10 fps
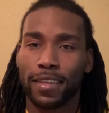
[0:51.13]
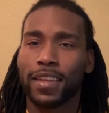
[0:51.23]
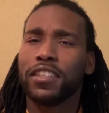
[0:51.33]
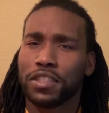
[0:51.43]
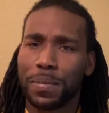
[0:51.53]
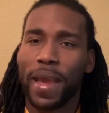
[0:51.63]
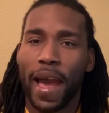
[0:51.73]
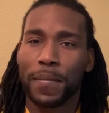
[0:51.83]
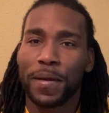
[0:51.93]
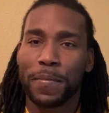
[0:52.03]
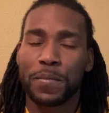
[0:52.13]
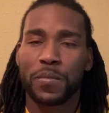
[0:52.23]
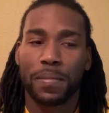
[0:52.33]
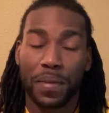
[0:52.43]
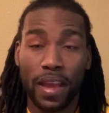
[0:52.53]
Let's just be happy.
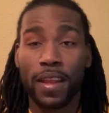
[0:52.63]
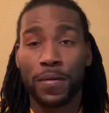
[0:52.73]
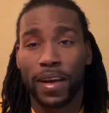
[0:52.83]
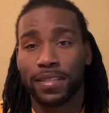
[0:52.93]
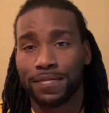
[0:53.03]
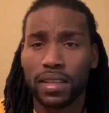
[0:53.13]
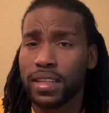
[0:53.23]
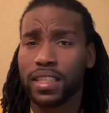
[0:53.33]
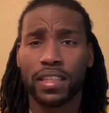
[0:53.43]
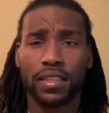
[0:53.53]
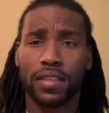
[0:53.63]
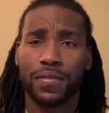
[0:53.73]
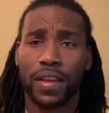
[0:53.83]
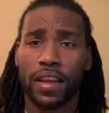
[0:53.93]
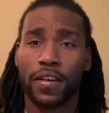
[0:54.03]
But anyway, let's get to the
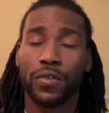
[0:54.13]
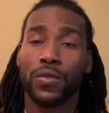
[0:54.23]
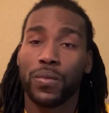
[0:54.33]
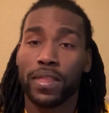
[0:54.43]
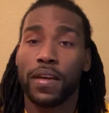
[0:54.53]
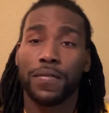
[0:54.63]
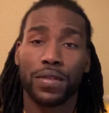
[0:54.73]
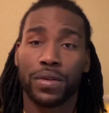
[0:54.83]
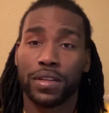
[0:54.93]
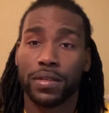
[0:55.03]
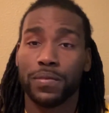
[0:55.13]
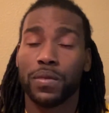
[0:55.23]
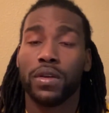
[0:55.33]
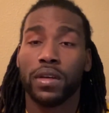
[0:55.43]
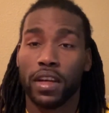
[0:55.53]
video. Without further ado,
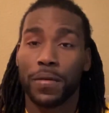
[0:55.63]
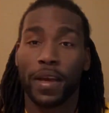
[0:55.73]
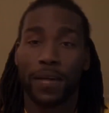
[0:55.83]
here we